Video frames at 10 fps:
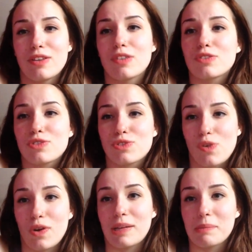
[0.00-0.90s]

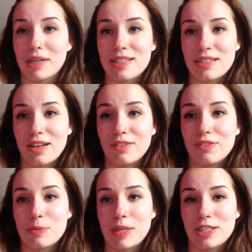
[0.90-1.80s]
strong in myself,
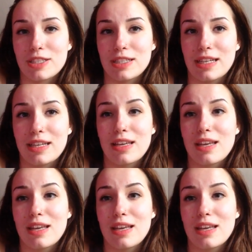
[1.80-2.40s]
especially